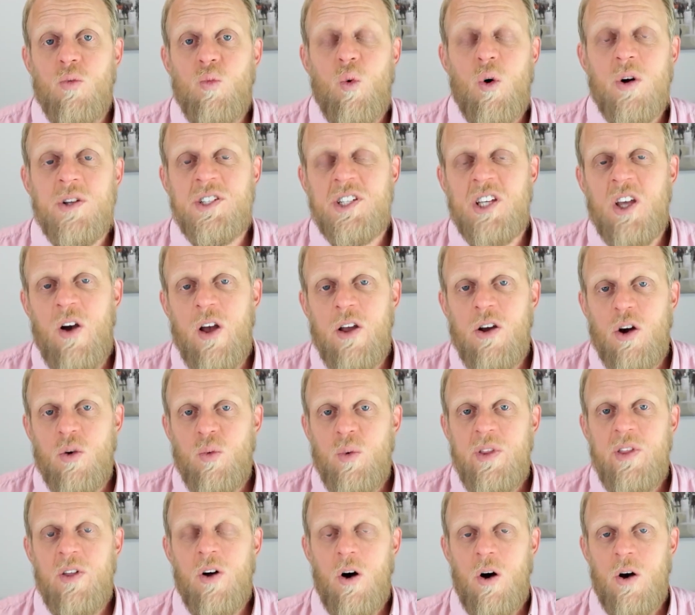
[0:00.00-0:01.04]
what's going on
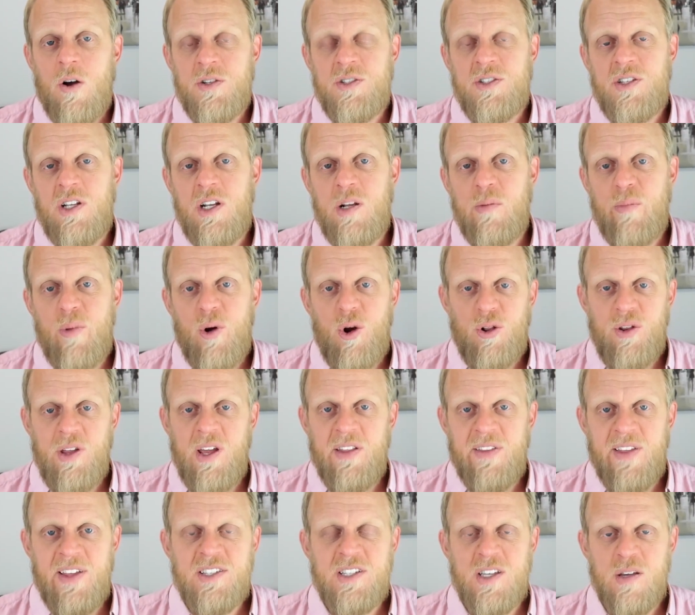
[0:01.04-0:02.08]
with Austin and
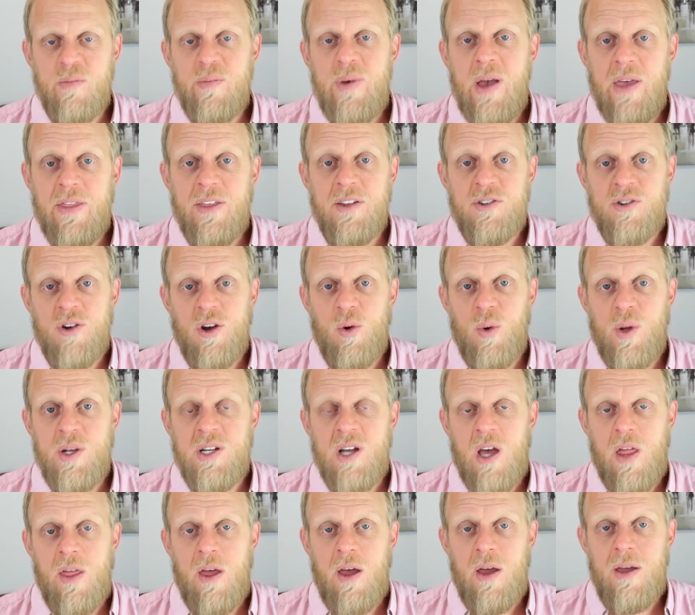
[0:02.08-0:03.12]
Berlin? Let's compare the two to each
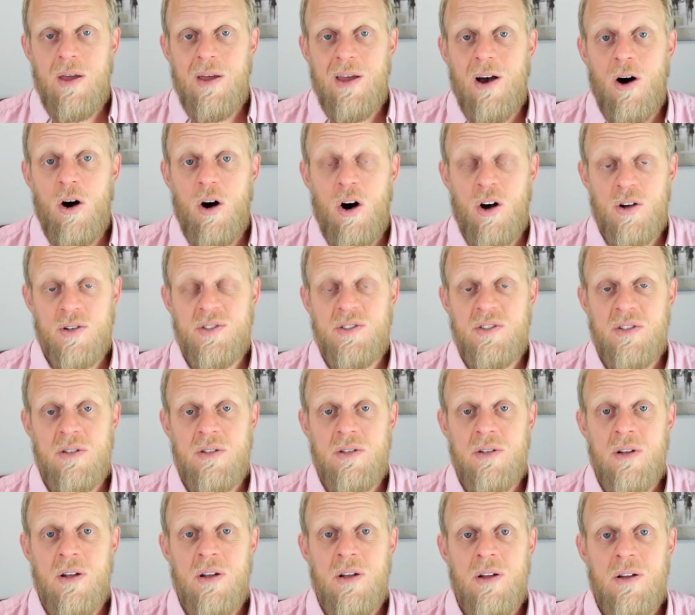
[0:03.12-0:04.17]
other. Austin,